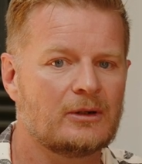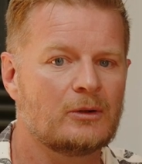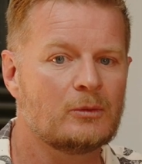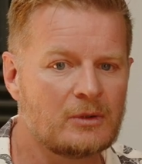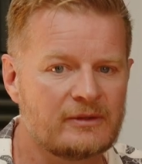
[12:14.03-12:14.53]

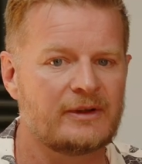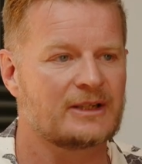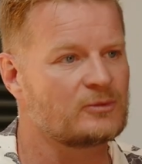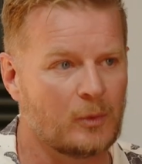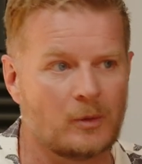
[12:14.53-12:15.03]
all of
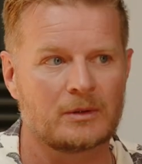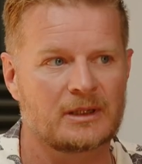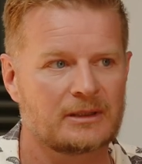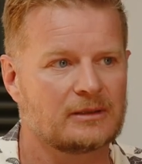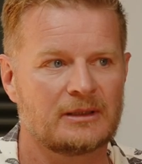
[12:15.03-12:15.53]
us
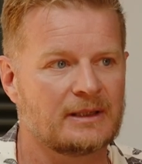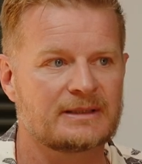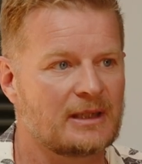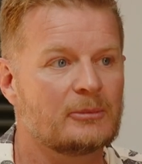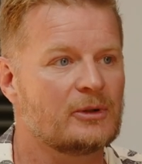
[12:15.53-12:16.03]
walk
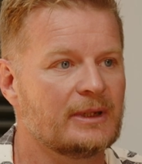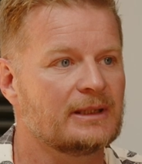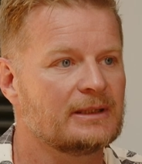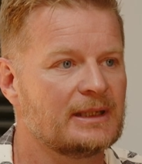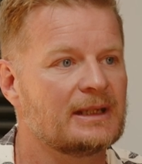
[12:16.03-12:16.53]
at some
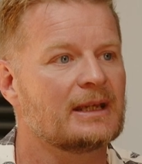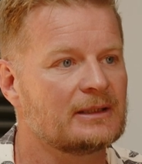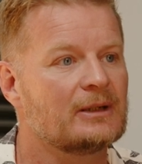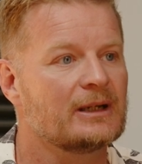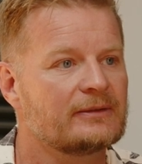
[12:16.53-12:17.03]
point in our
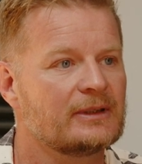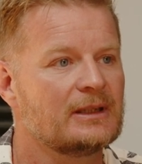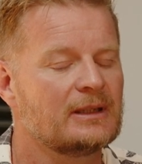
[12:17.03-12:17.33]
life.